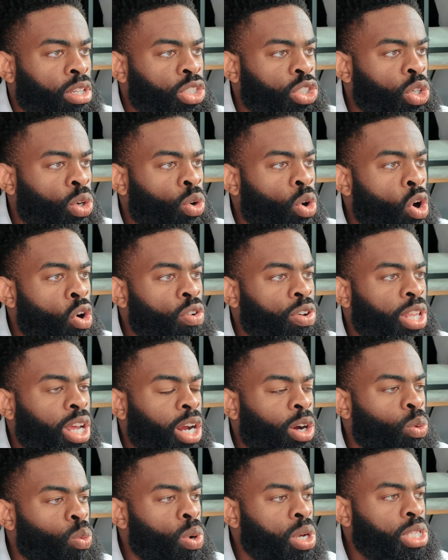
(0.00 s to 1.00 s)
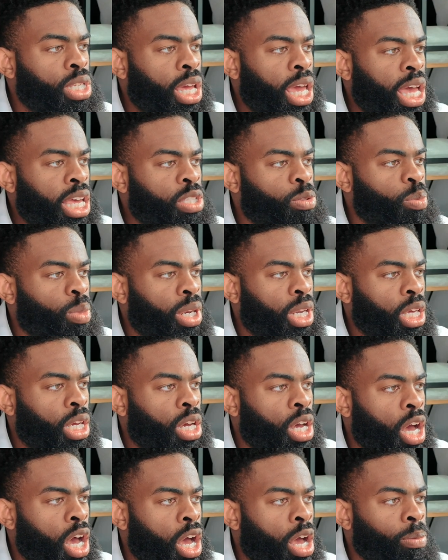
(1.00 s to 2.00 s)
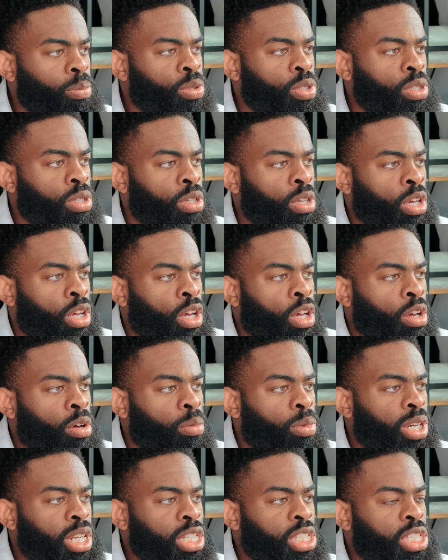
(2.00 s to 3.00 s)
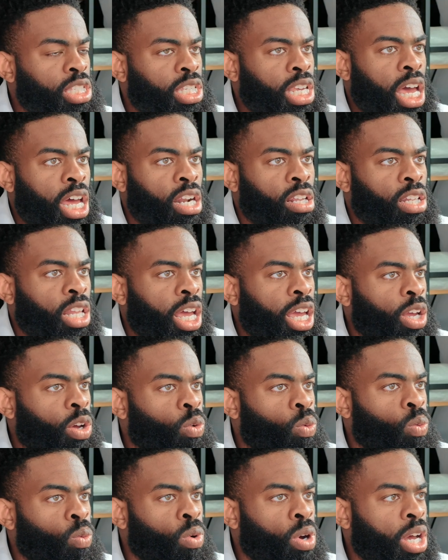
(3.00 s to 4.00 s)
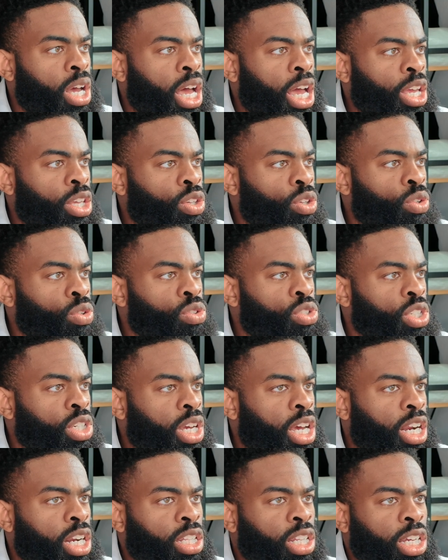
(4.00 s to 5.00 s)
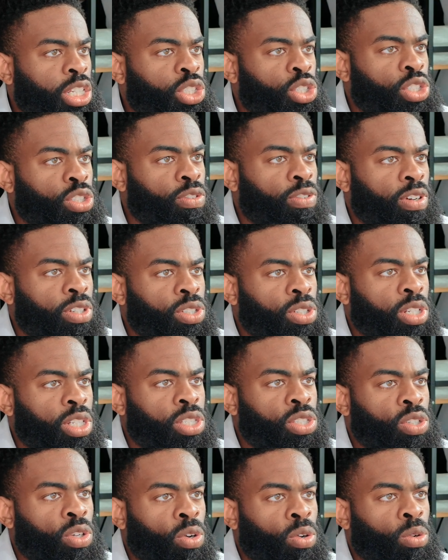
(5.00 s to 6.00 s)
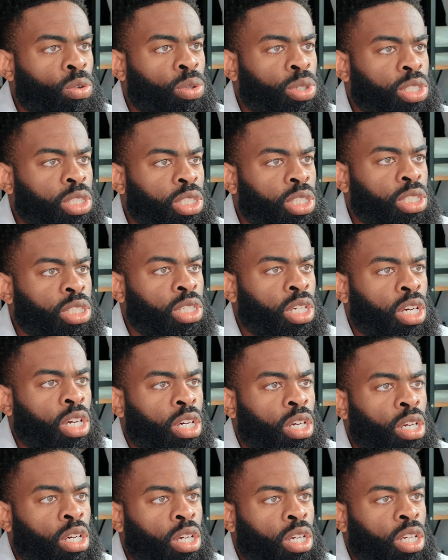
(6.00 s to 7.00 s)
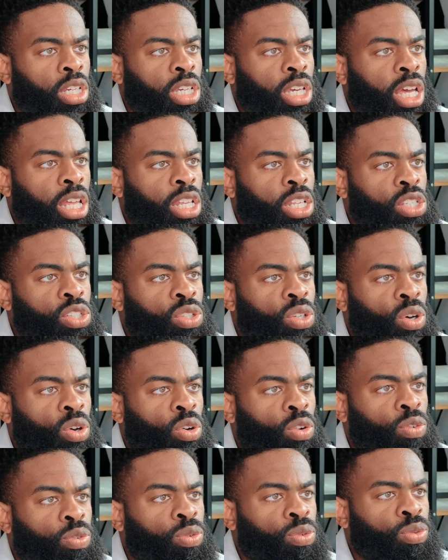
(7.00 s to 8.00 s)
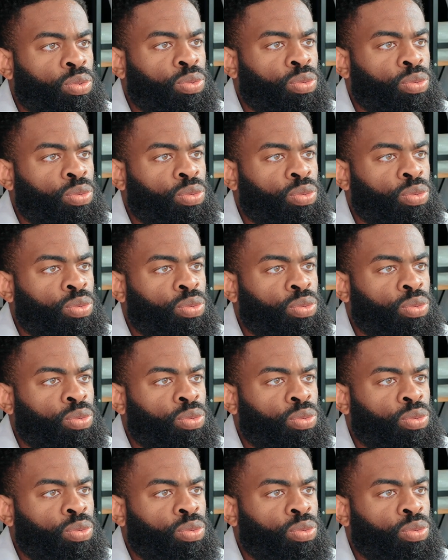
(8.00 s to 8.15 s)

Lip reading: So over there, it wasn't as many comps, but this is kind of like what I use to kind of like justify. So this sold, was this? Yeah, this sold